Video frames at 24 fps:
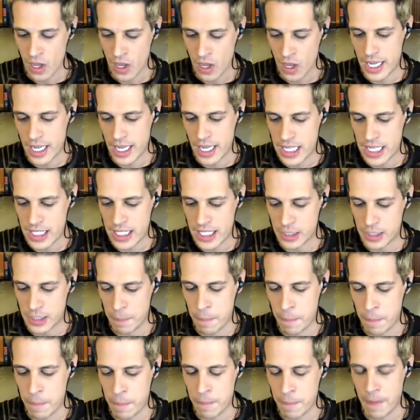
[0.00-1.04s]
is
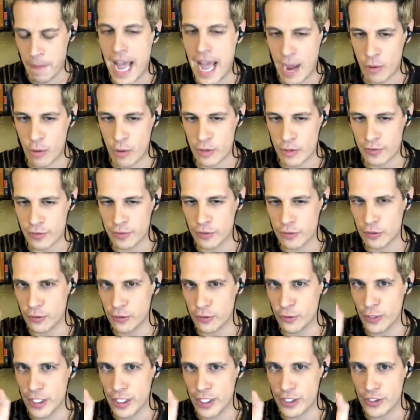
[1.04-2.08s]
powerful,
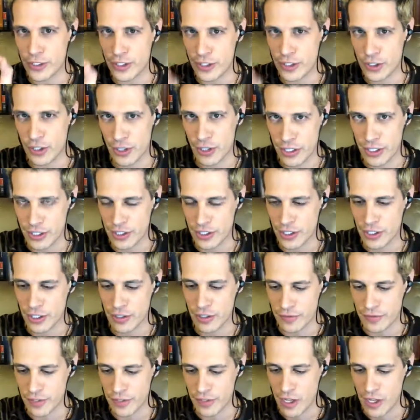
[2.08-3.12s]

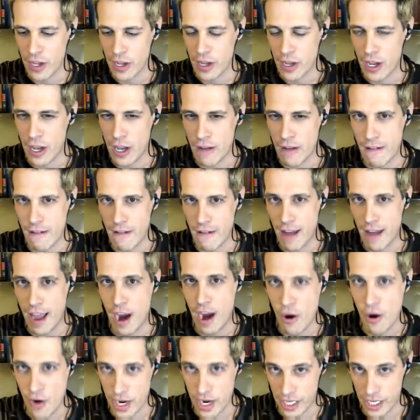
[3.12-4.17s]
incisive,
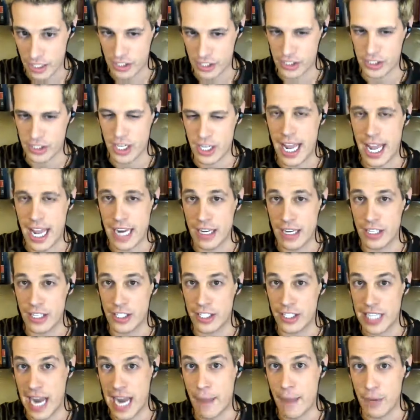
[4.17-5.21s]
hilarious, and
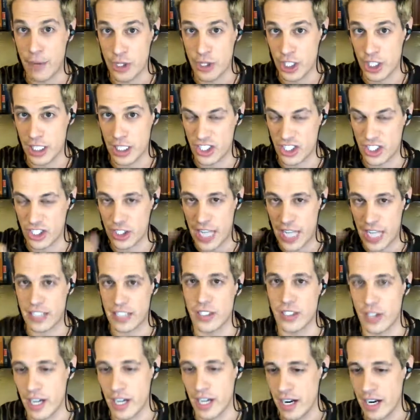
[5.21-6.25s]
damaging
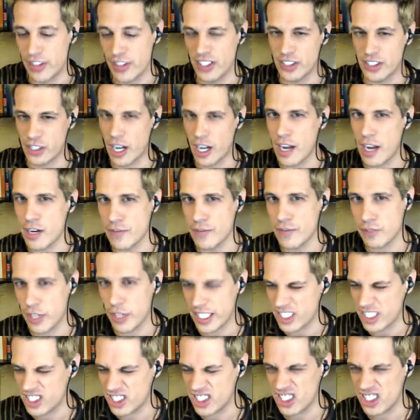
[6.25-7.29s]
satire that kind of like
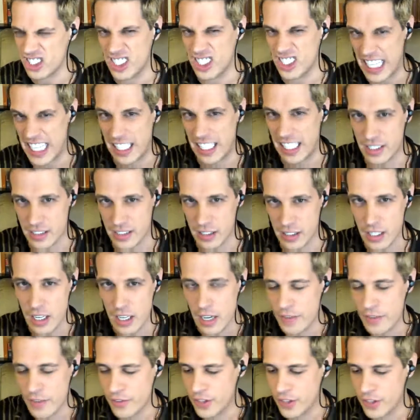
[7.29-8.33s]
sticks,
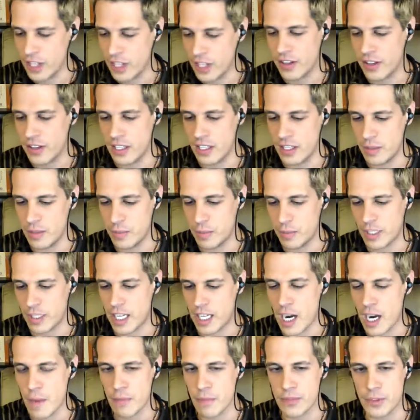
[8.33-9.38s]
that
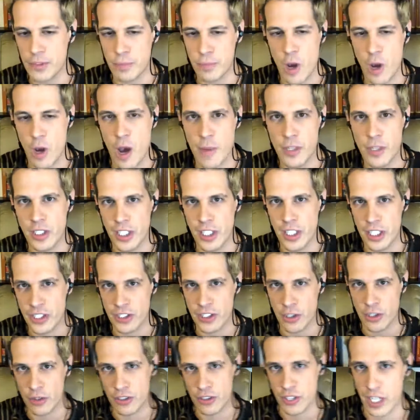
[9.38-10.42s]
becomes permanently
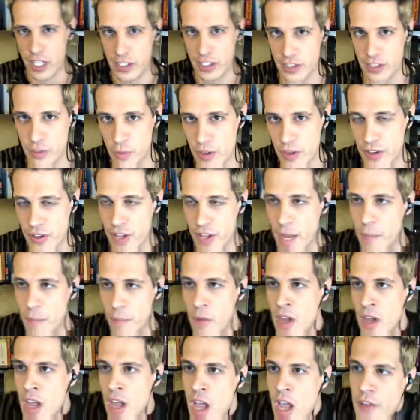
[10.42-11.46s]
associated with them.
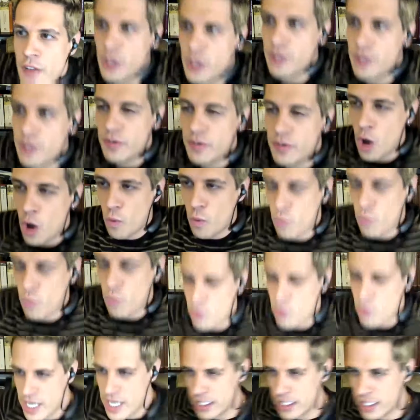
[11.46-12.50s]
Kind of
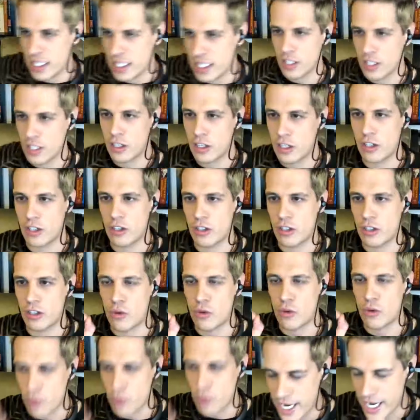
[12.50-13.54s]
really
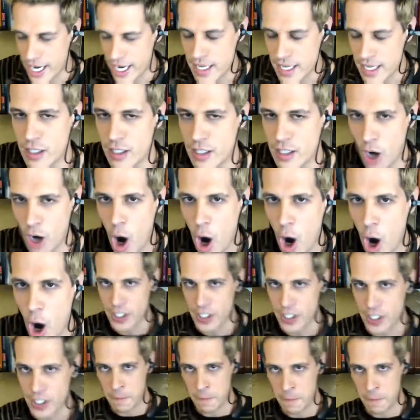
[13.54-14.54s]
great comedy